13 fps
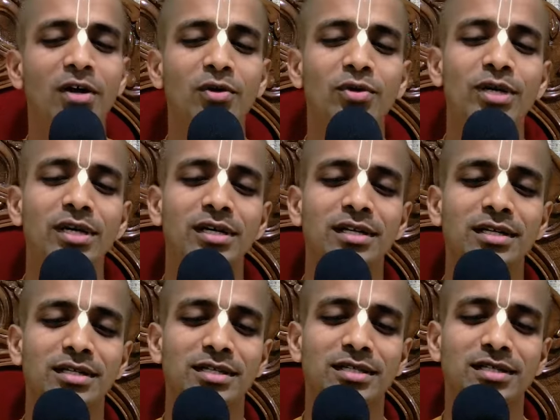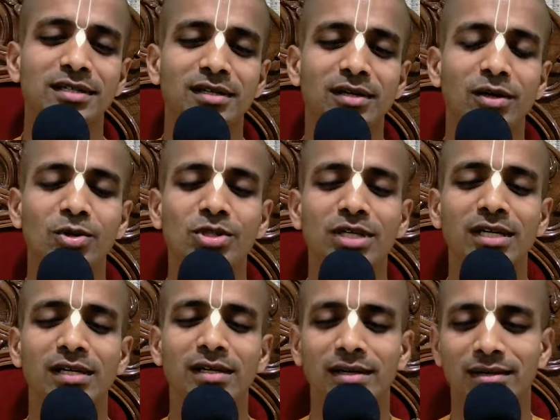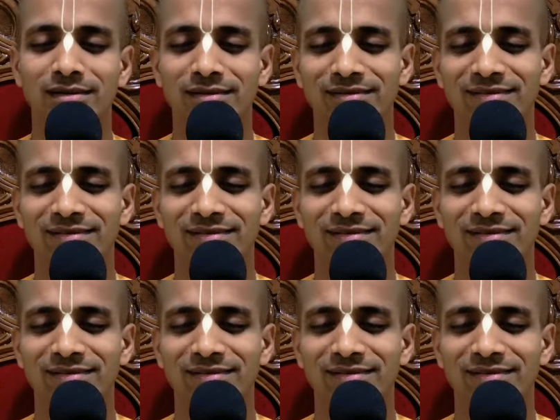you did this, O cheater?